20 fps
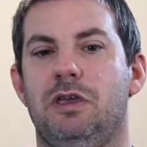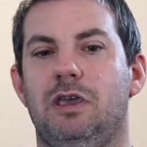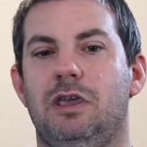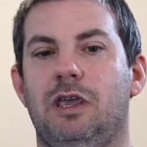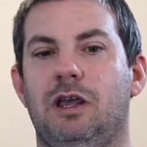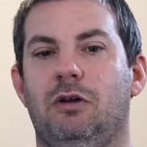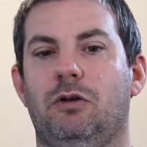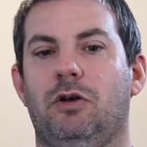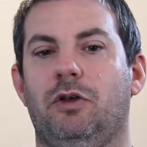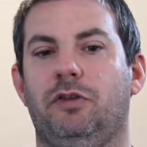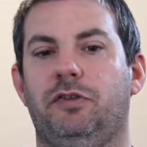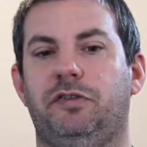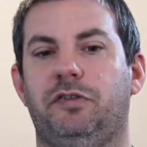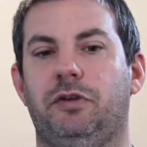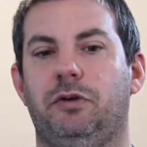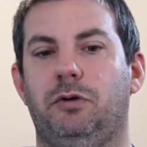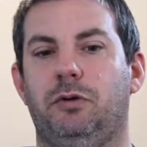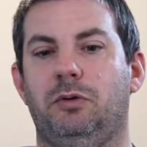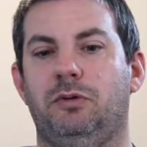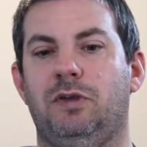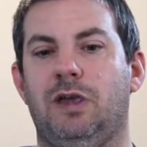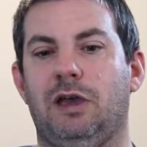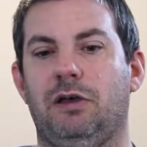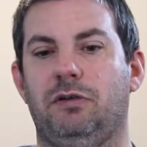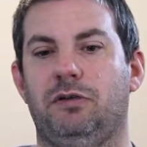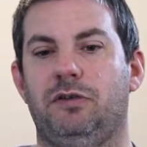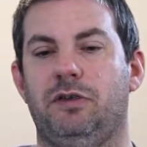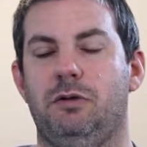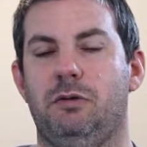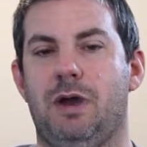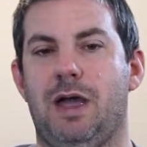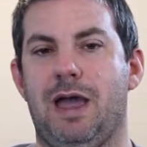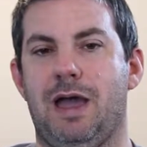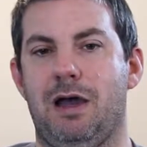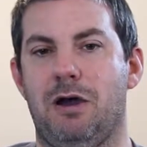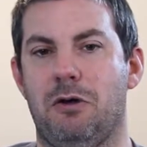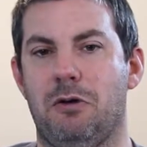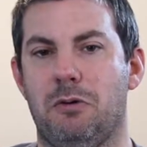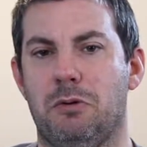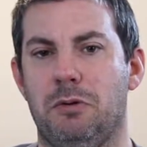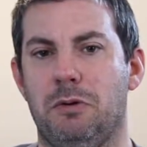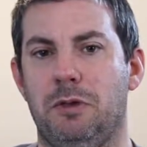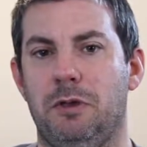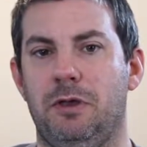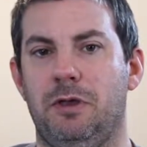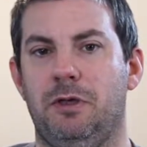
it also tells you how